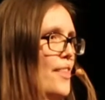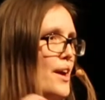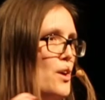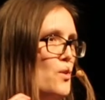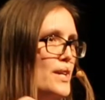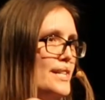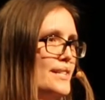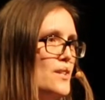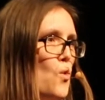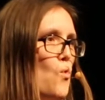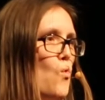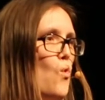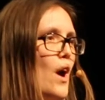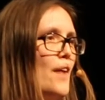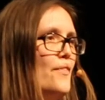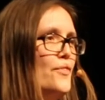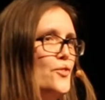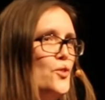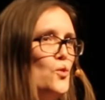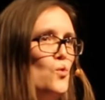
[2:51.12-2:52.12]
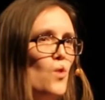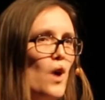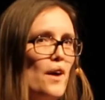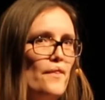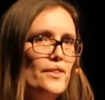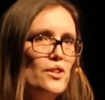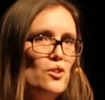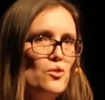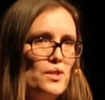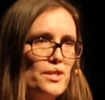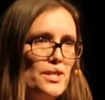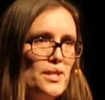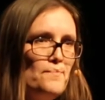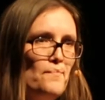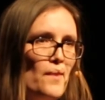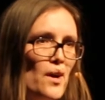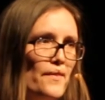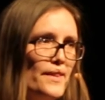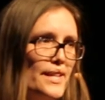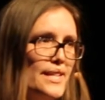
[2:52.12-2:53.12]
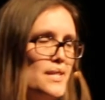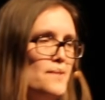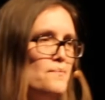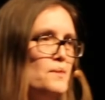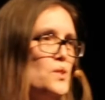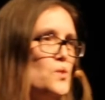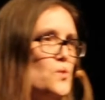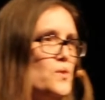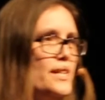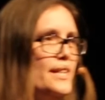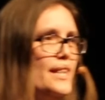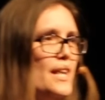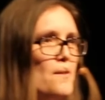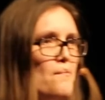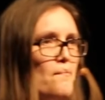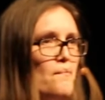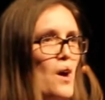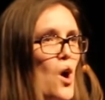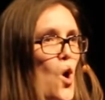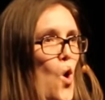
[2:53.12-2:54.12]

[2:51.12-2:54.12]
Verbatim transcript: There is a one-to-one -one correspondence between them.